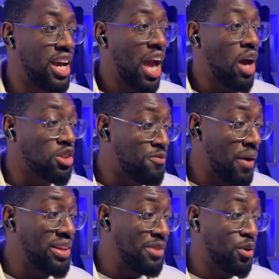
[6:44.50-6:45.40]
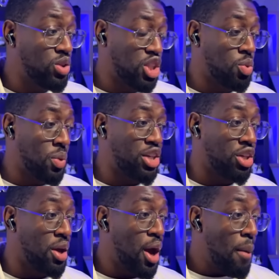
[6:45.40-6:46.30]
it was a very difficult
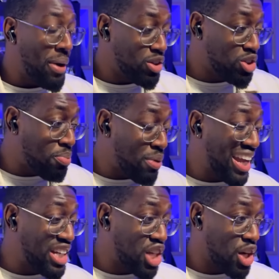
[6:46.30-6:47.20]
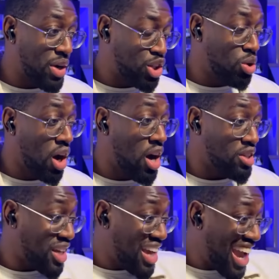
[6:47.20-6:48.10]
situation, but it was to break a generational curse.
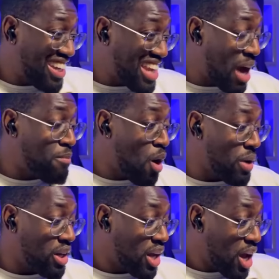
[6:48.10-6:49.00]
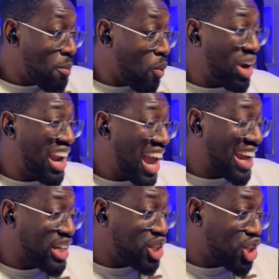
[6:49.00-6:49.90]
In that moment, more than
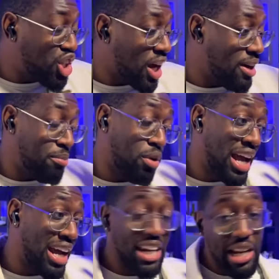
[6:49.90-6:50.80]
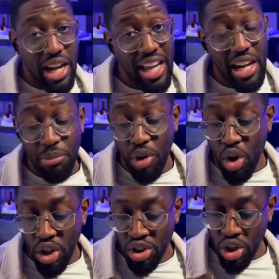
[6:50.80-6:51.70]
likely, I'm not
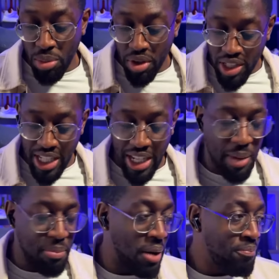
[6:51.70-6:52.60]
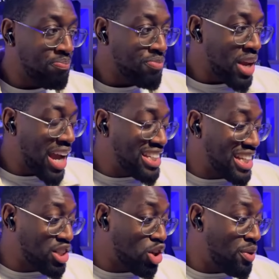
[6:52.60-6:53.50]
God, so I'm not going to say that, but in a
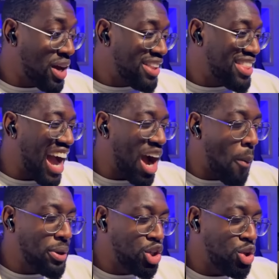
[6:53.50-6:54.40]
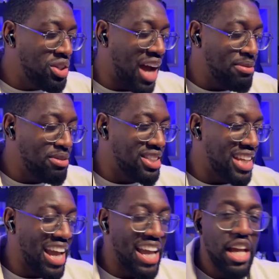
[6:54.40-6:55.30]
sense of that opportune time to
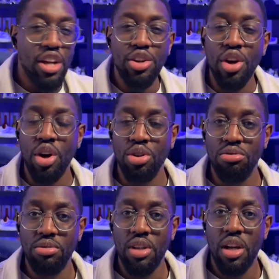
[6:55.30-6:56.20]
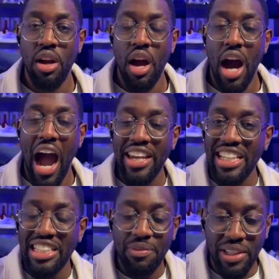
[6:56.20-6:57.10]
say no, I need
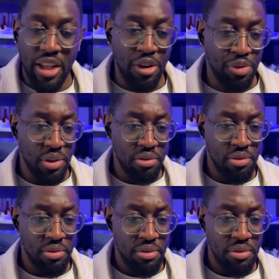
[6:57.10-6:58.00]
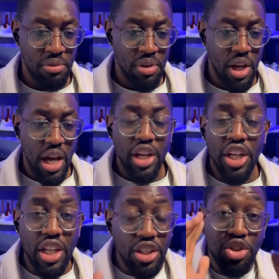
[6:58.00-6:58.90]
something different. She
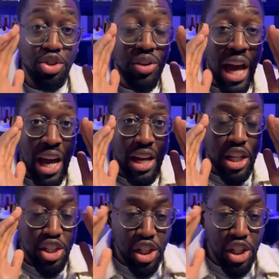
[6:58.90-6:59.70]
doesn't do that. She